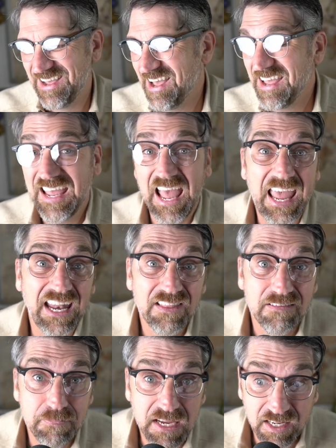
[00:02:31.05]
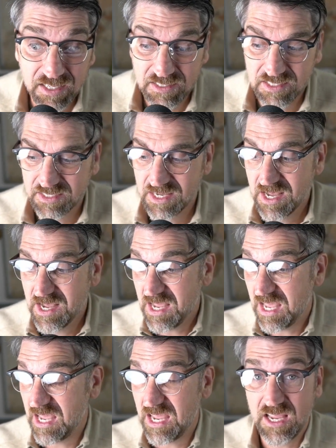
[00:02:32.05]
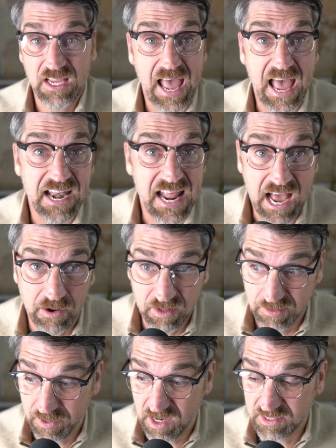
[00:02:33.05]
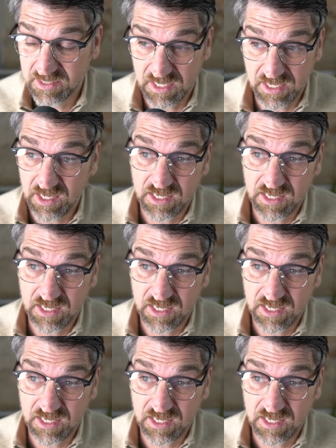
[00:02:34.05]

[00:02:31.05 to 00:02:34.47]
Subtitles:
He hated the meetings. He had out-of-the-box thinking.